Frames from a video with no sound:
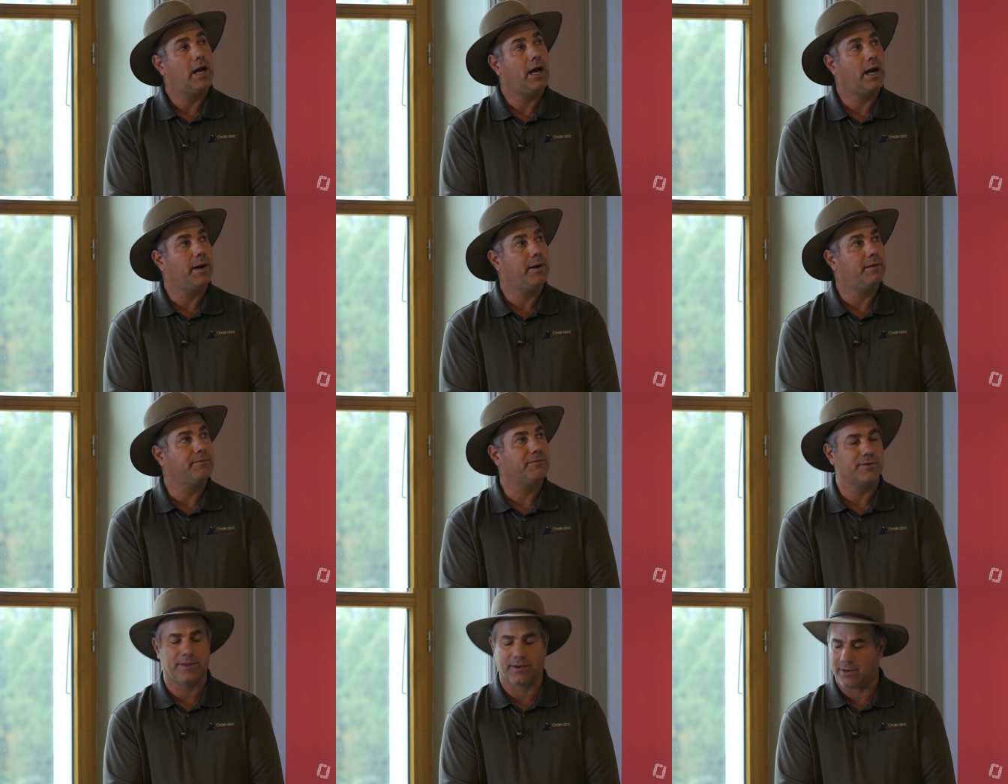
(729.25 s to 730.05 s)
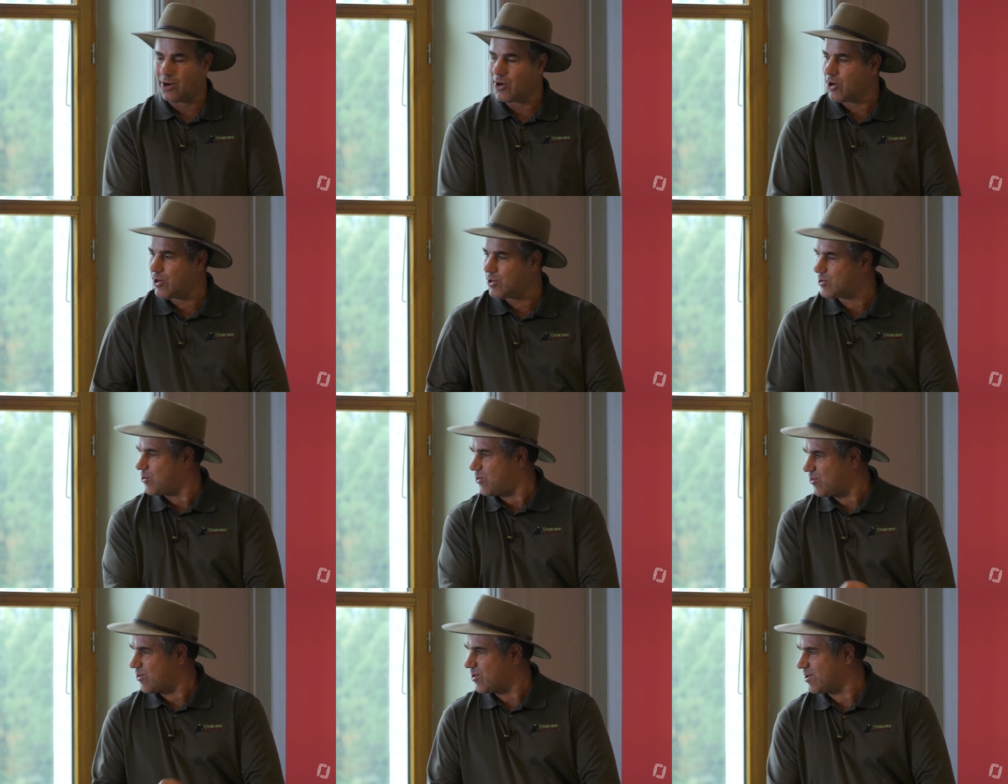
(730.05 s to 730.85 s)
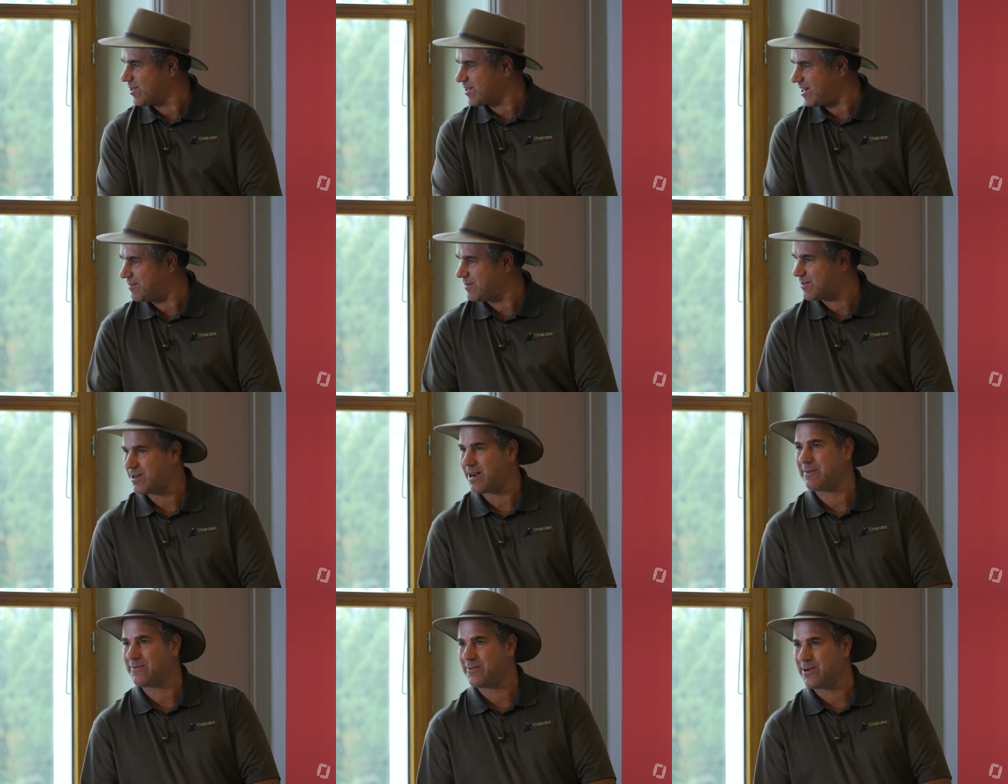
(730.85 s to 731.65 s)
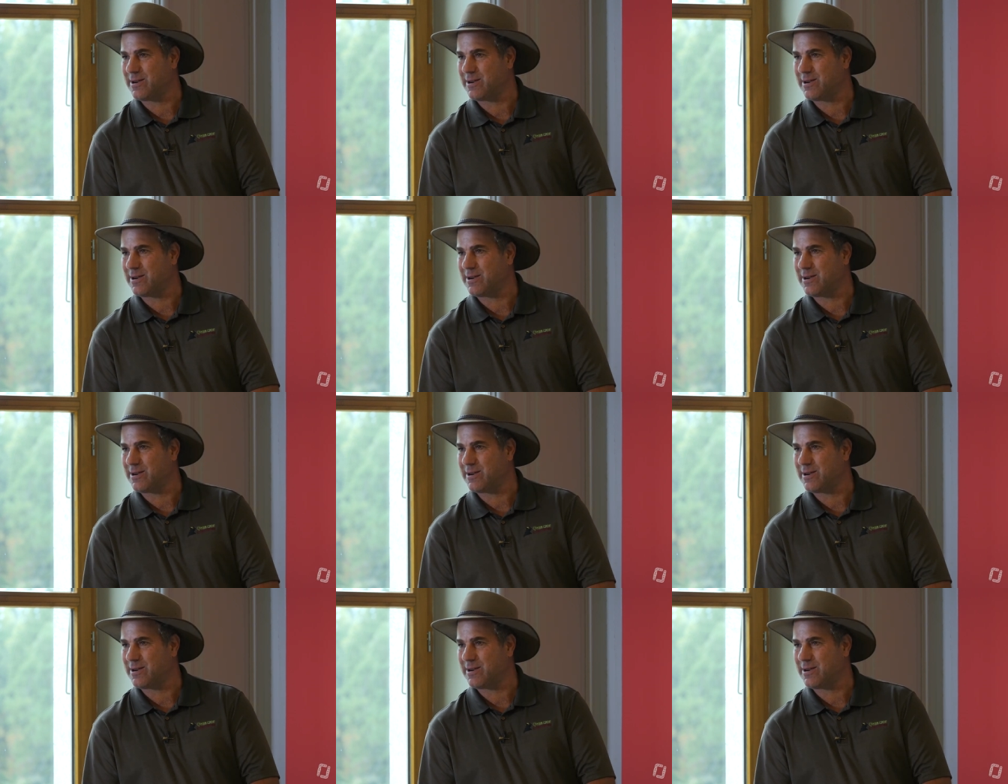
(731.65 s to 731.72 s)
uh, for the hardcore cover crop